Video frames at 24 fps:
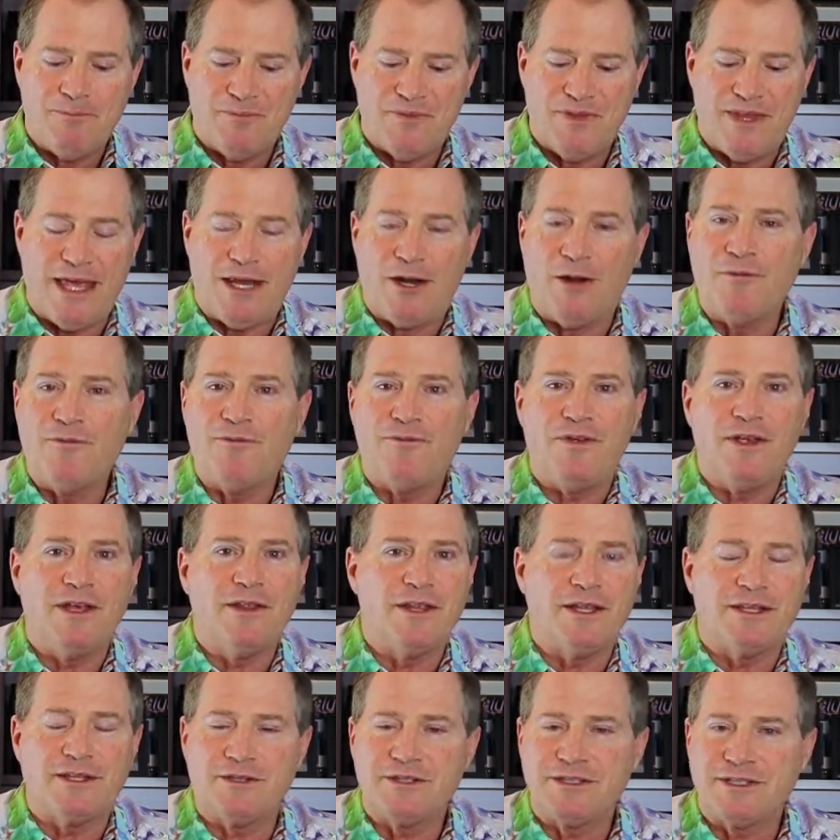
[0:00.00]
they don't feel
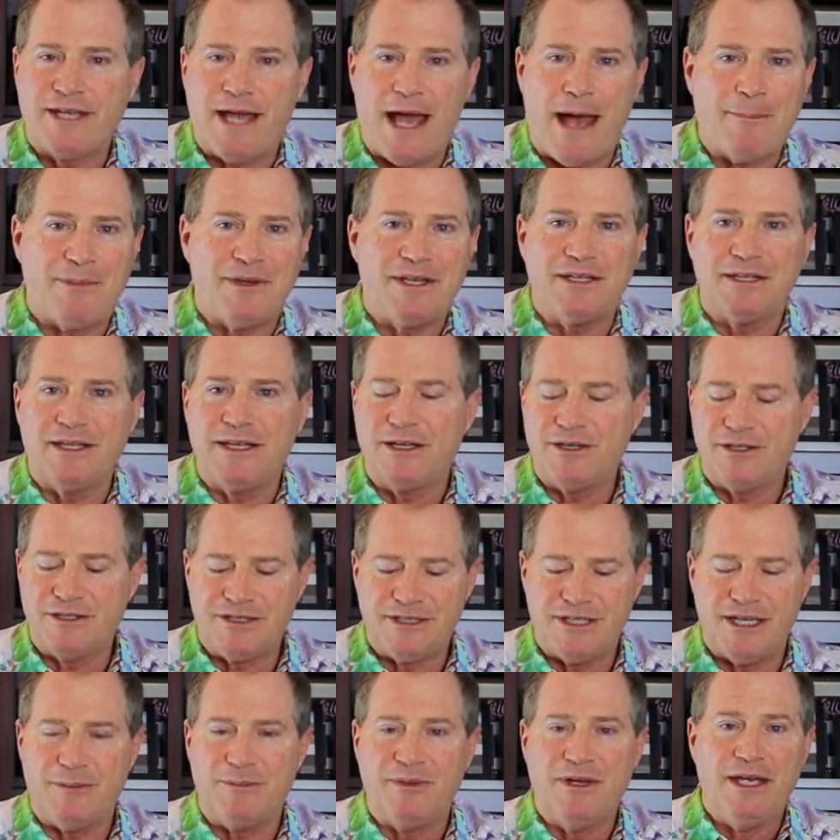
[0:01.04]
that there's competent
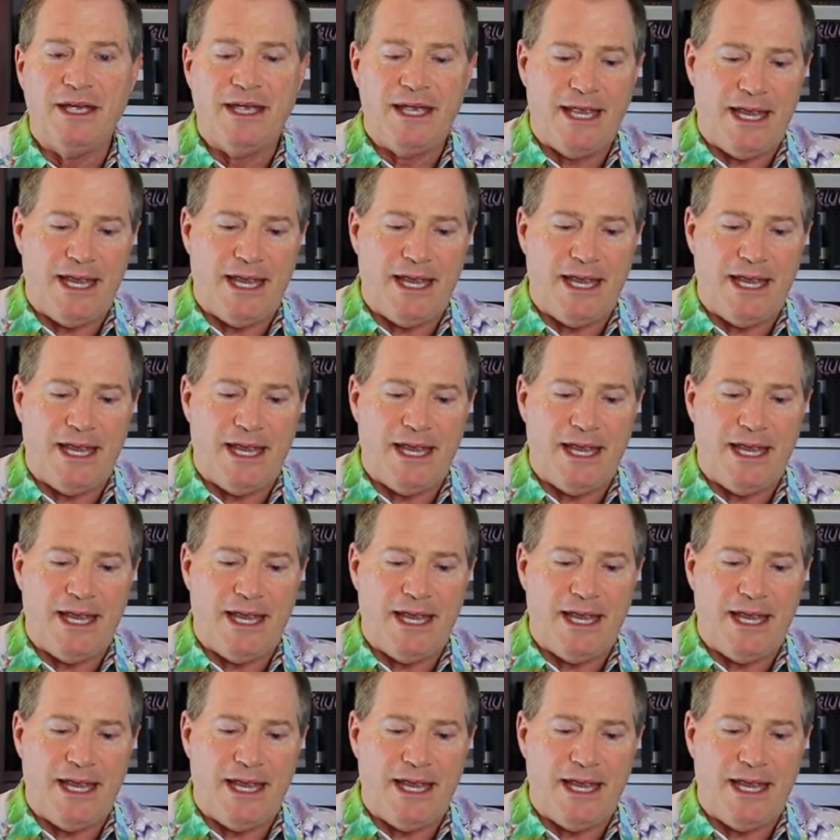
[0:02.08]
leadership,